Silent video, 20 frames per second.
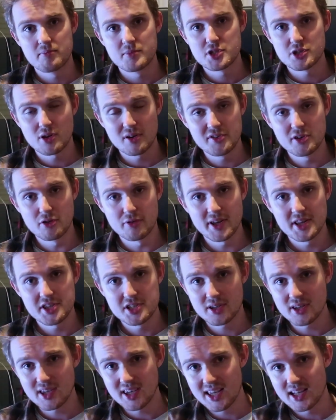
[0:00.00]
So if you're
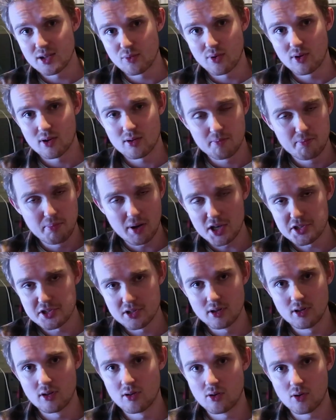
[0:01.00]
into either
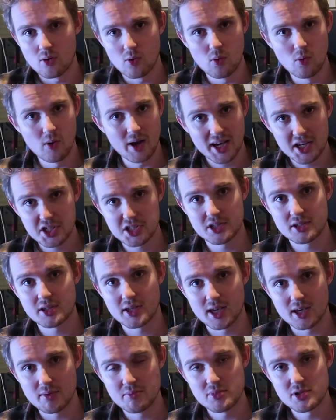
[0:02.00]
puzzle or action
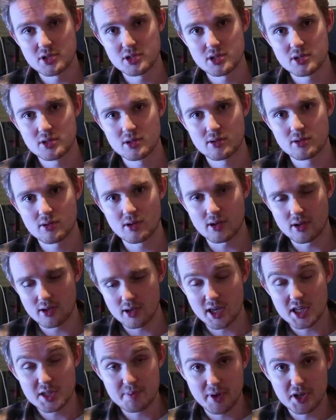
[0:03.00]
games,
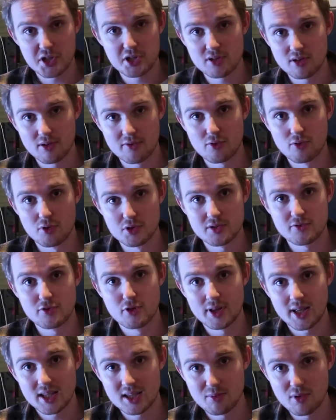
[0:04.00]
especially of course if
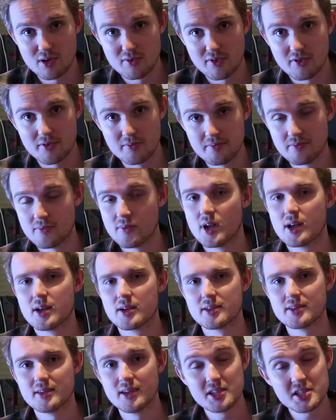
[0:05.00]
you like the both of them,
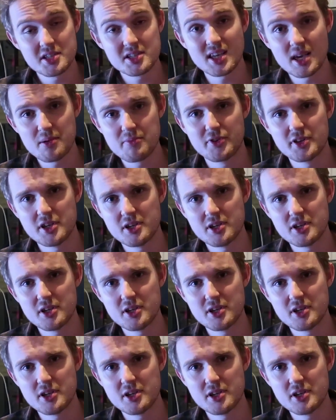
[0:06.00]
this is a game